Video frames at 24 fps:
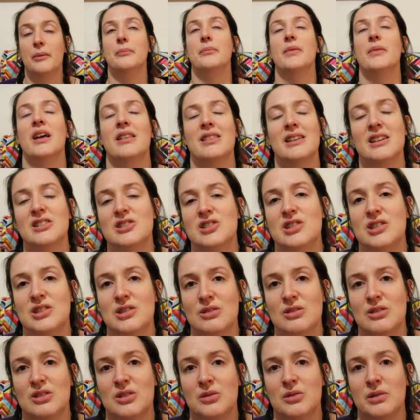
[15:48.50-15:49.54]
I think she's
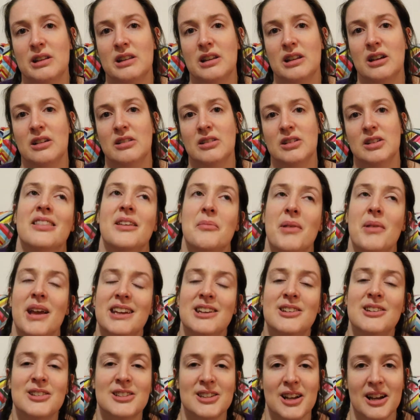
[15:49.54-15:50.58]
used to it though. They
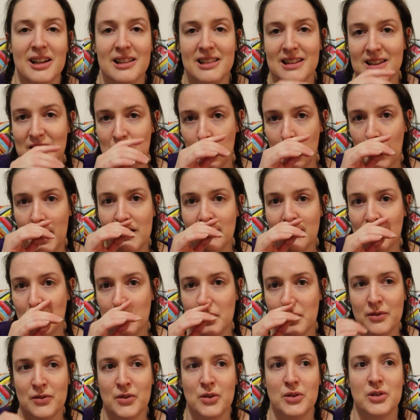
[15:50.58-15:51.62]
make you sign this waiver
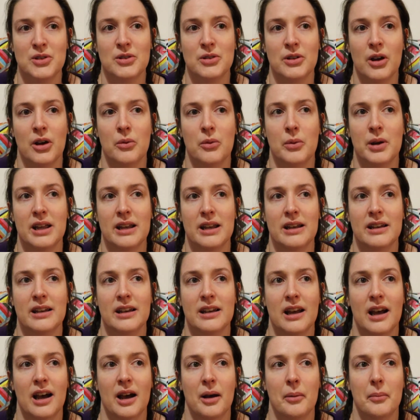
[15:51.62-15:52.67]
before you go
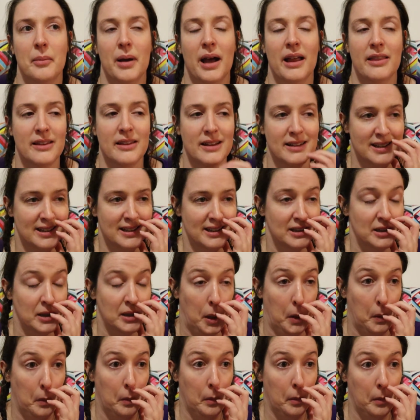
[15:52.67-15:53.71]
in, and they, you
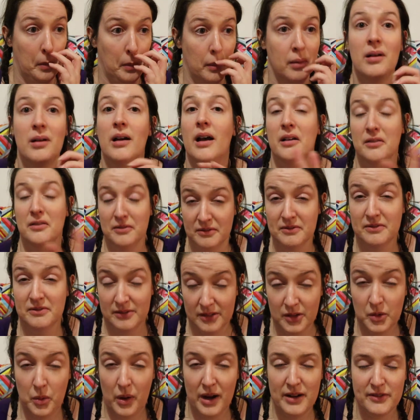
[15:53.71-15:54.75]
know,
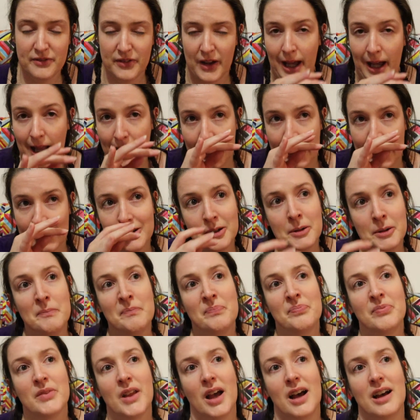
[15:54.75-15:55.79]
quite fairly
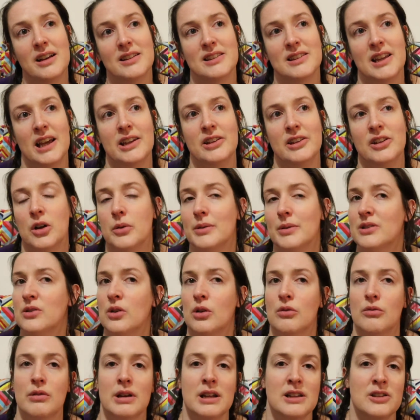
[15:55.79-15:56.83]
say, you know, it's
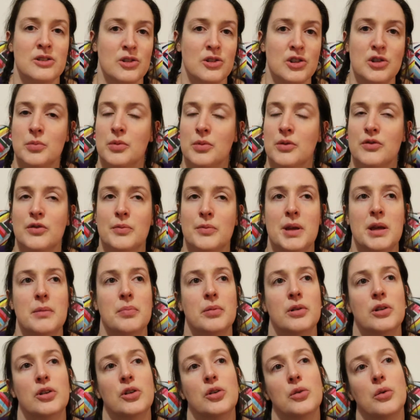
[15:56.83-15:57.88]
not really suitable for
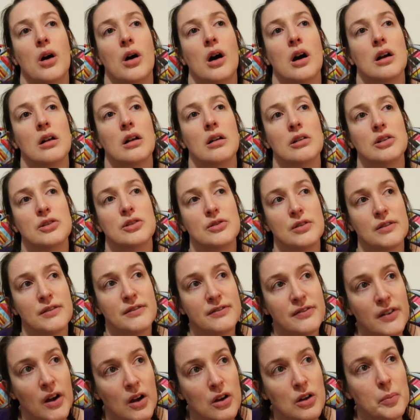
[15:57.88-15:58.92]
people who are
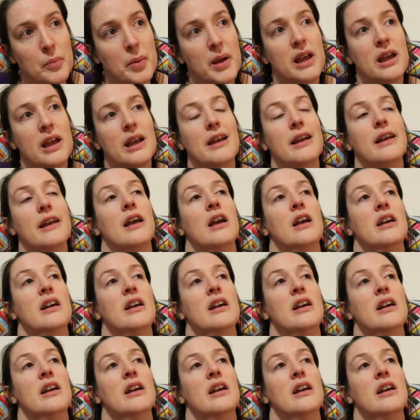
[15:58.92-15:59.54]
claustrophobic,